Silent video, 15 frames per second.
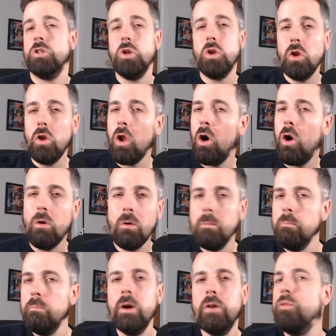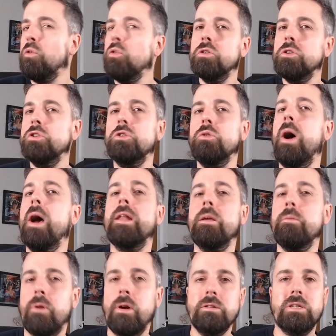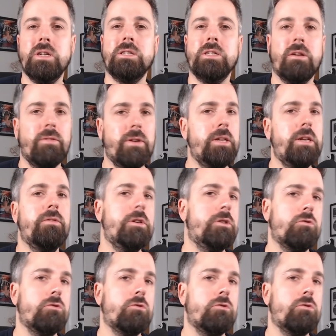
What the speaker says: long before you do any processing of individual